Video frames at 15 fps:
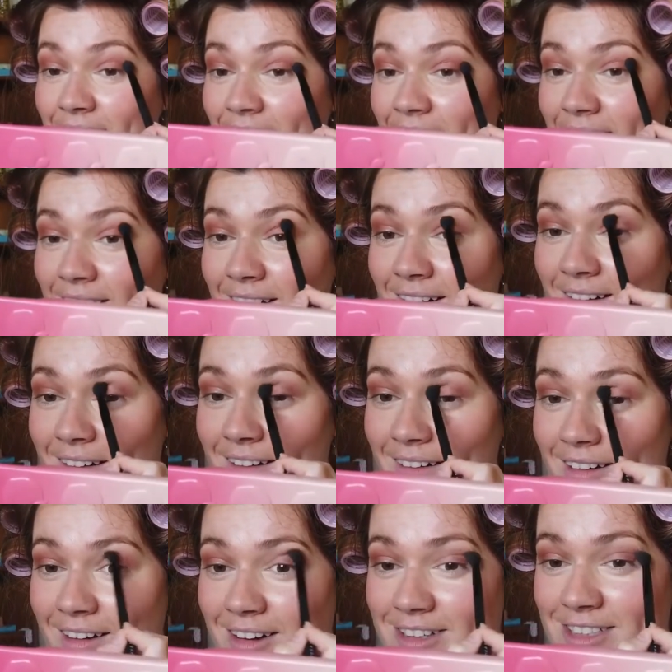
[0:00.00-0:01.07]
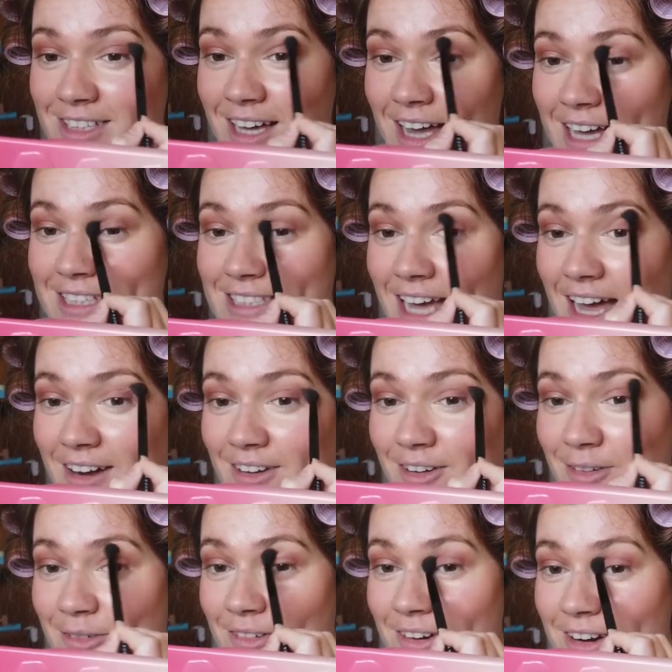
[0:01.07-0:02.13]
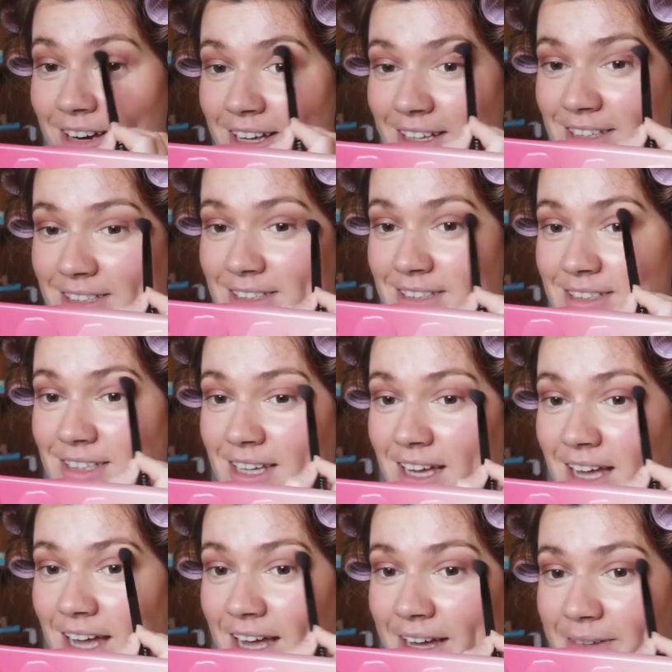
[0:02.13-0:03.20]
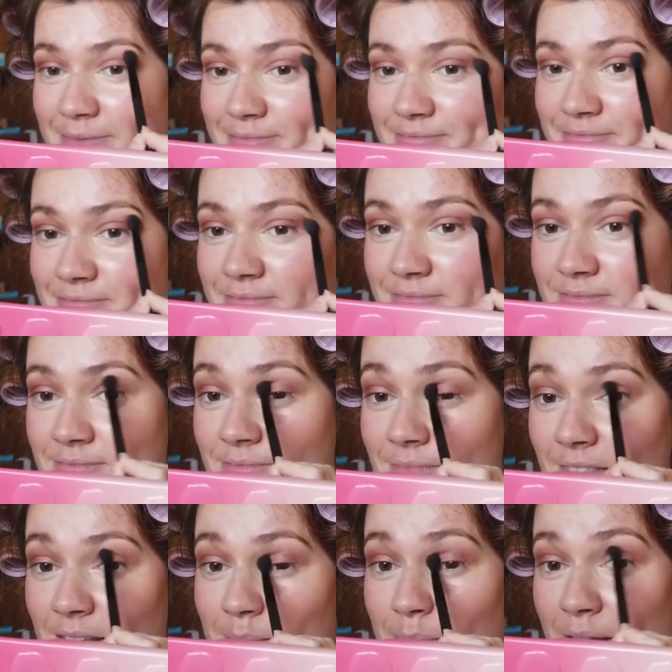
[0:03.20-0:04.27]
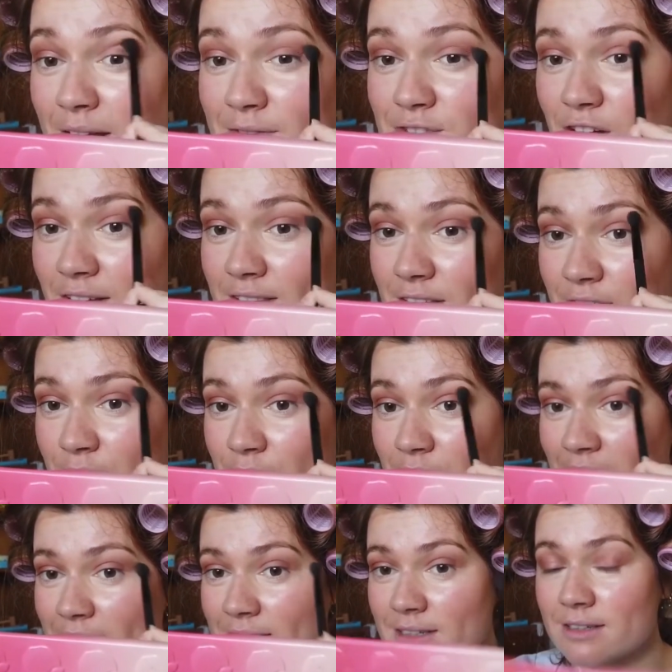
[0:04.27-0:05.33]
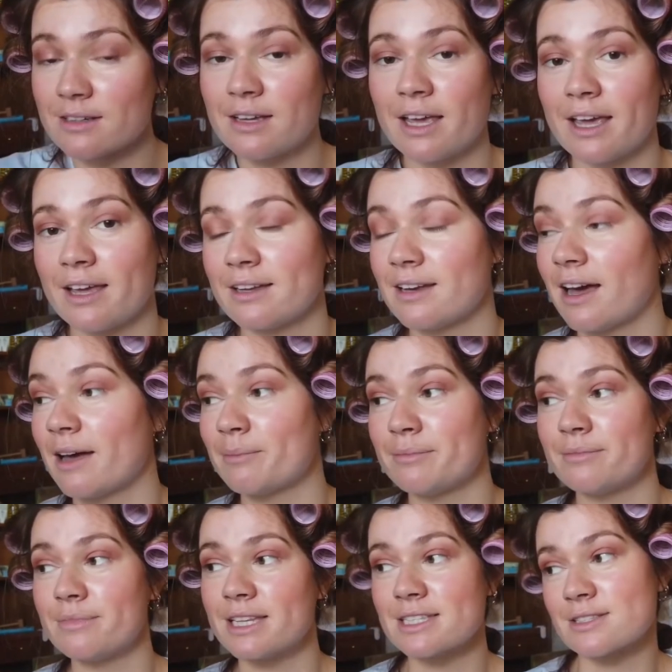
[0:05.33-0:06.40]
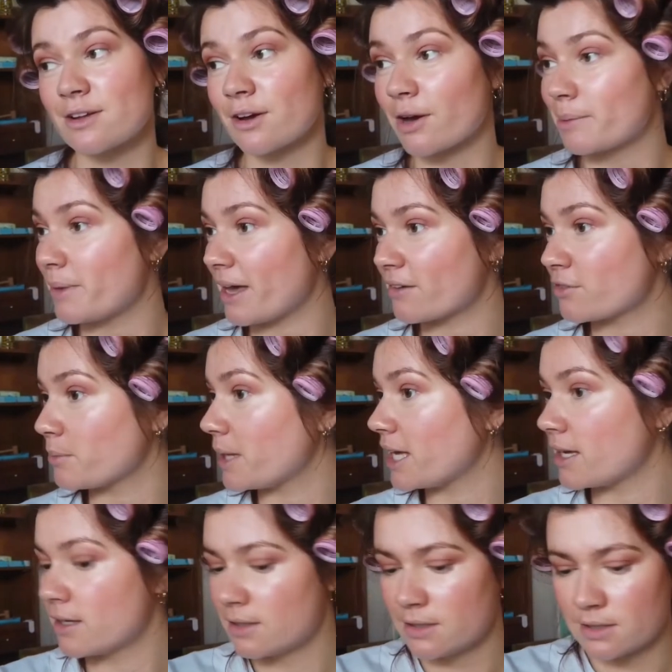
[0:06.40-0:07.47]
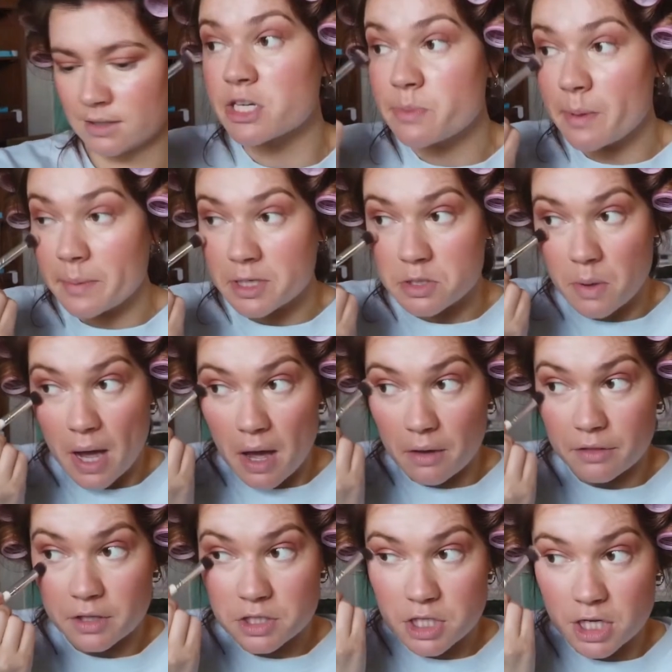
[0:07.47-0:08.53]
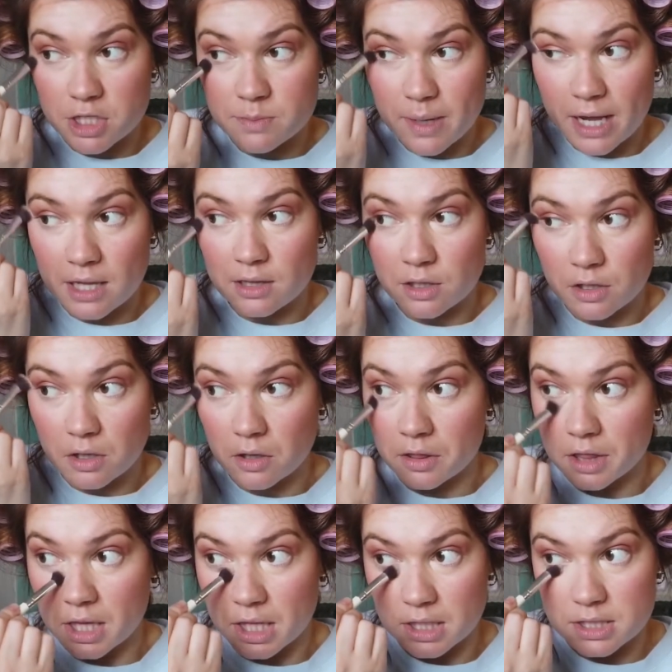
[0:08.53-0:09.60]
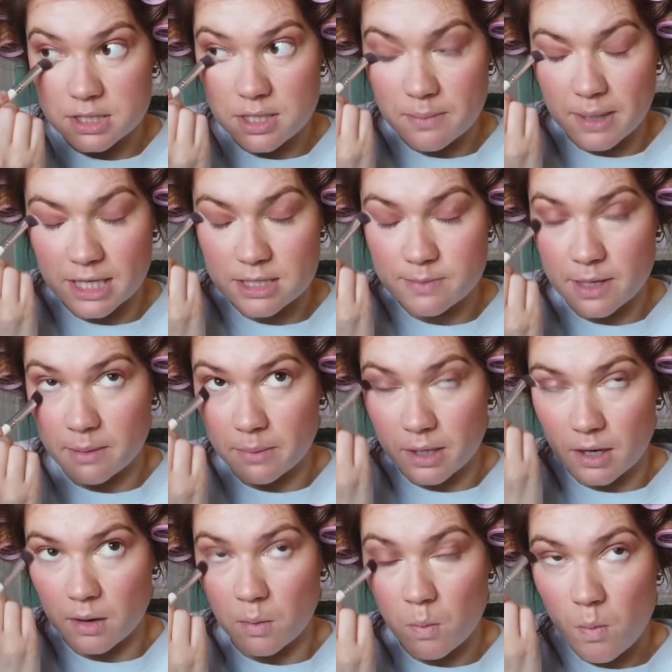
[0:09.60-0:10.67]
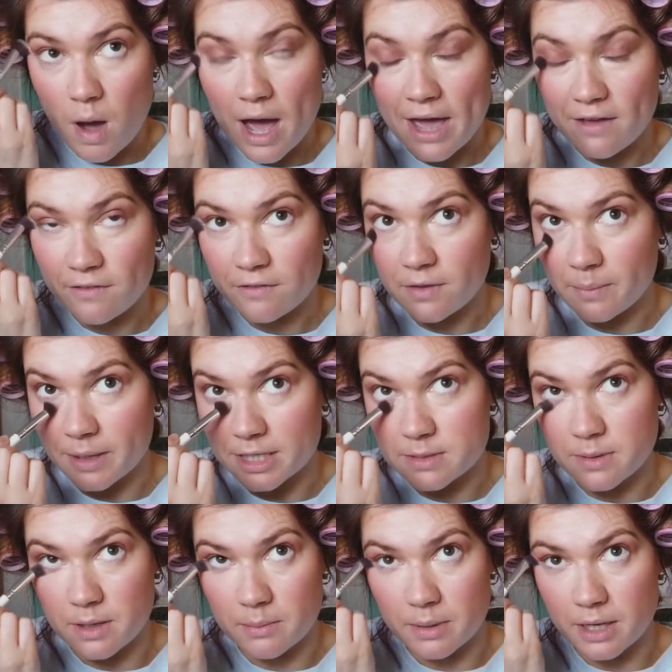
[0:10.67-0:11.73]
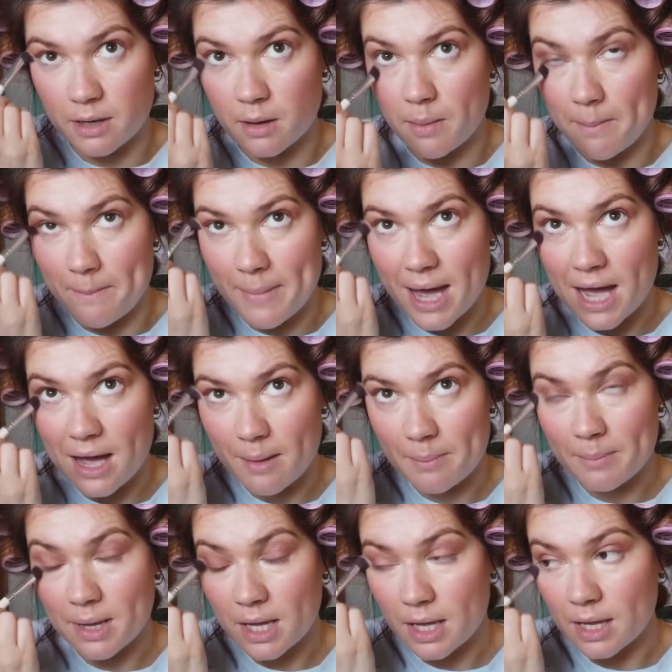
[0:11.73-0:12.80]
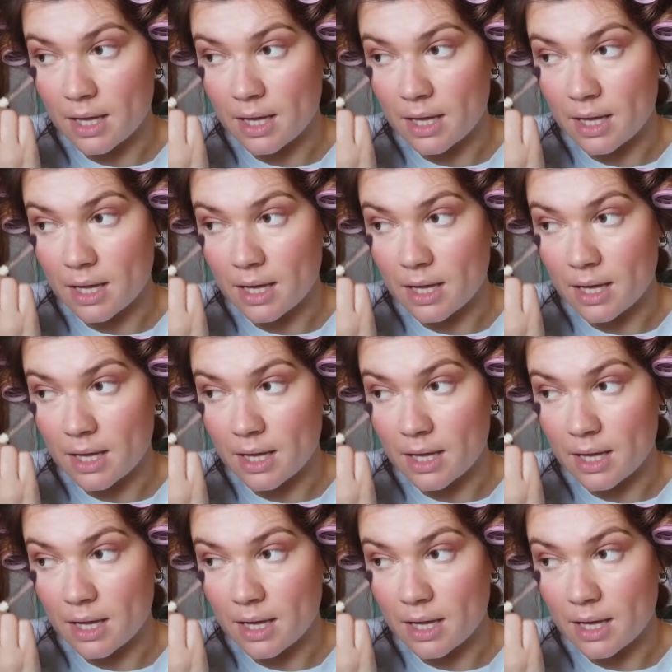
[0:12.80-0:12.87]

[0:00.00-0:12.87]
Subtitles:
Oh gosh, guys, I don't know what it is, but I've drunk the Kool-Aid, and there's no going back for me. It changed my mental health, it changed my outlook on things, it makes me a better wife, it makes me a better mum,